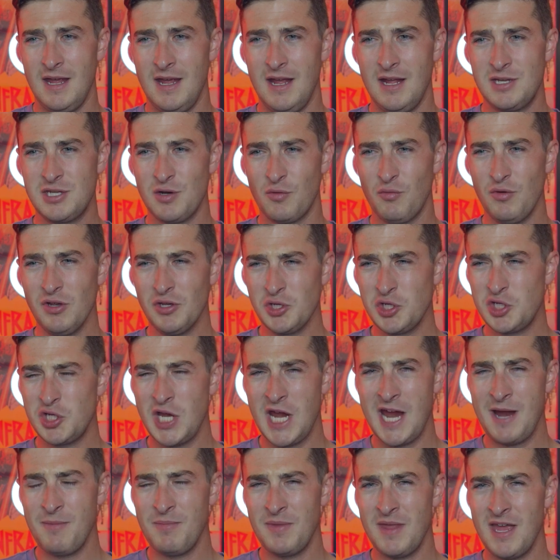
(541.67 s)
It's a real
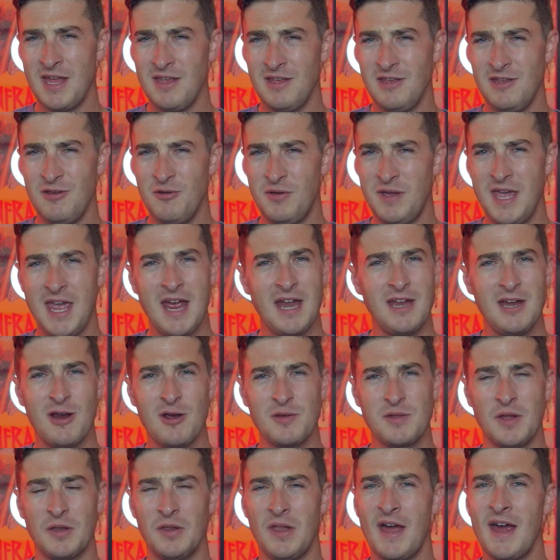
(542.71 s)
shame that you can't hear
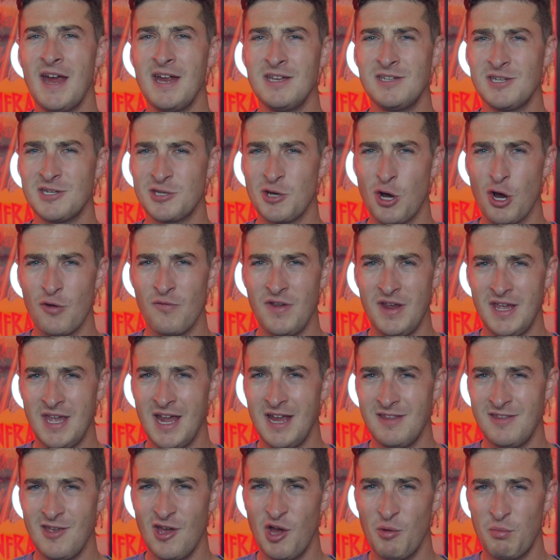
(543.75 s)
the lines as Harvey
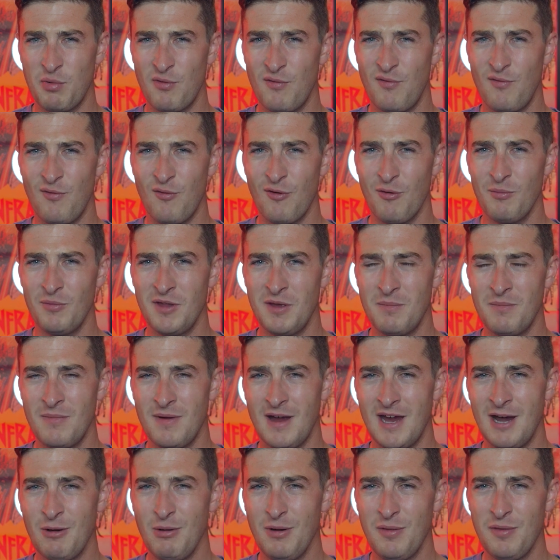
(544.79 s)
Keitel performed them.
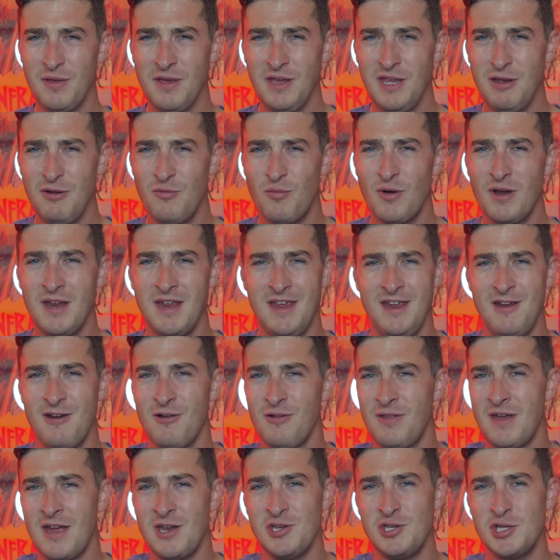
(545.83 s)
I would think you'd want to
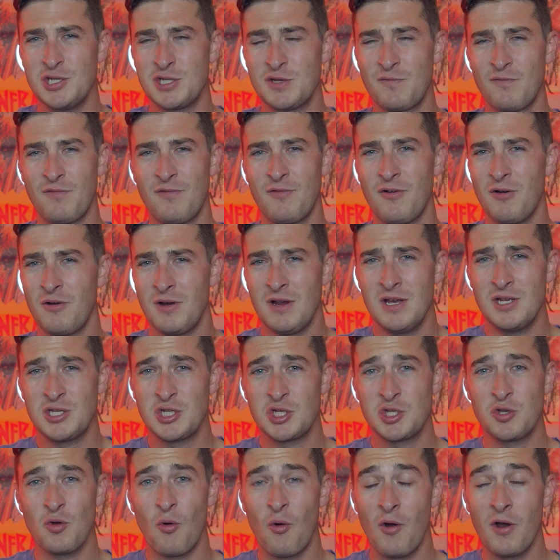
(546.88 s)
hear that just for
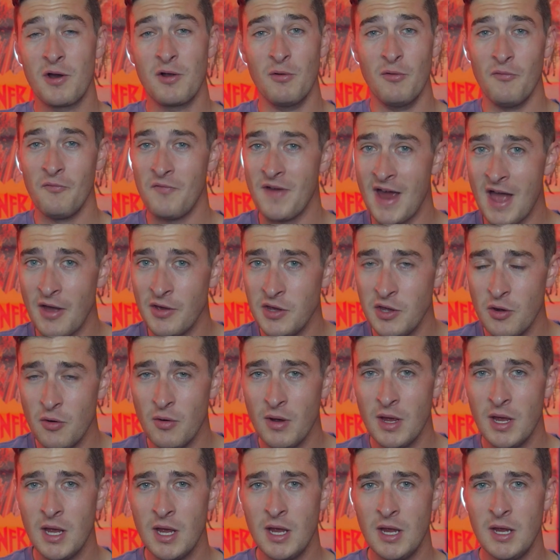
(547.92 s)
historical
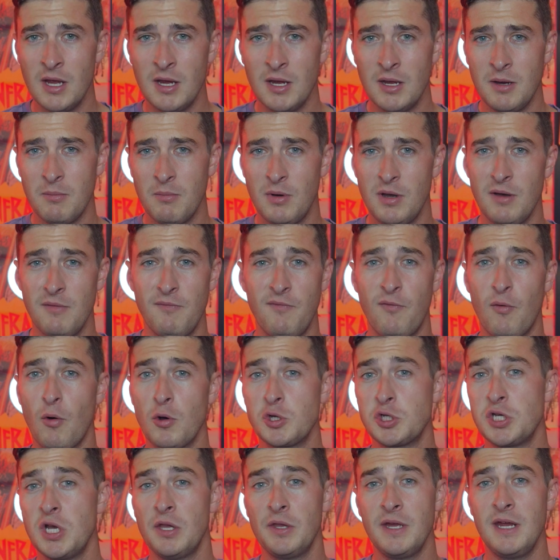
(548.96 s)
value, but
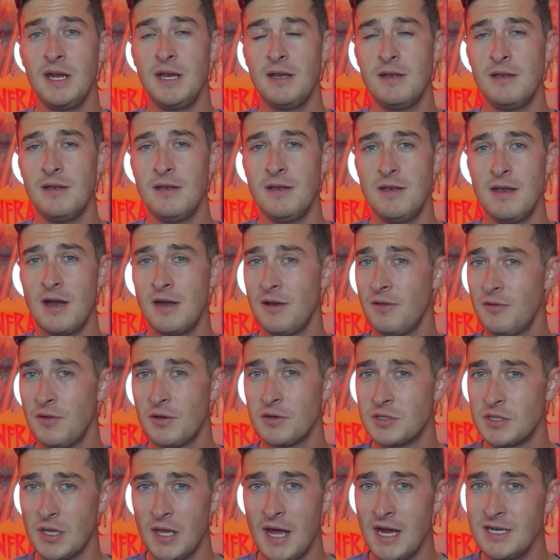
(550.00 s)
unfortunately, none of
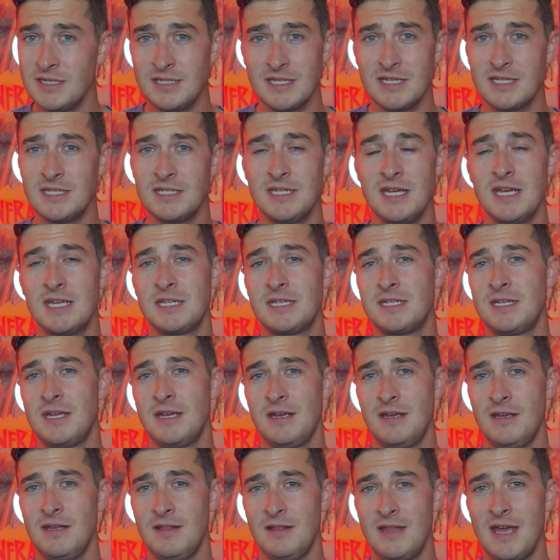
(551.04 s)
those lines exist.
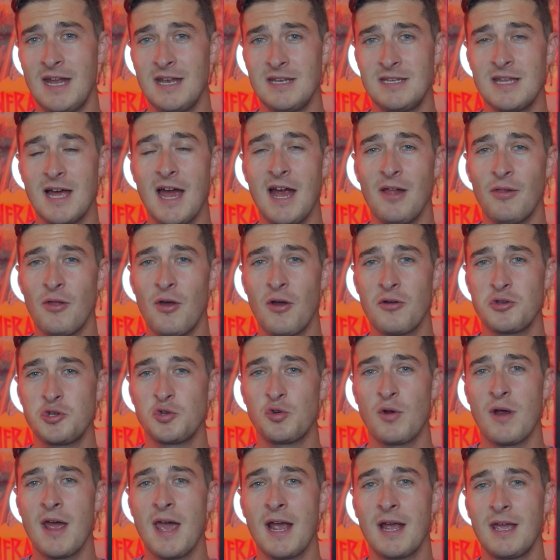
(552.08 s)
That dialogue
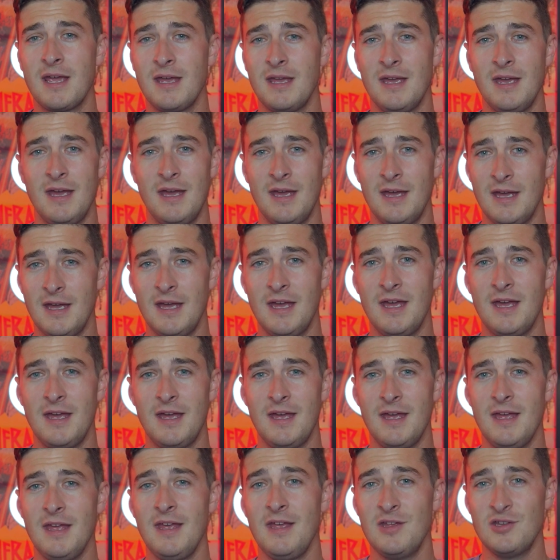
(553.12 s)
track
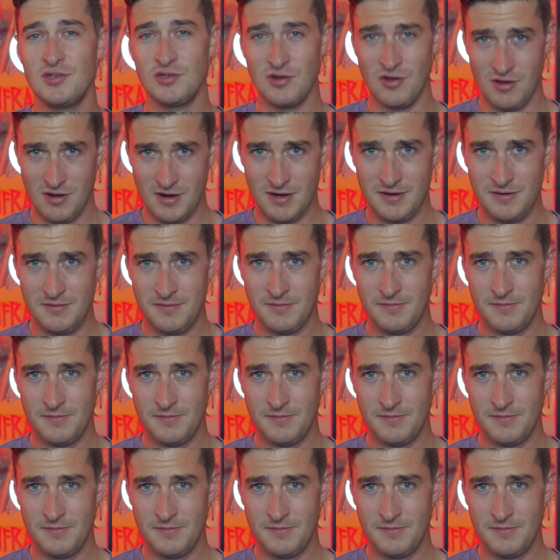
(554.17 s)
is gone.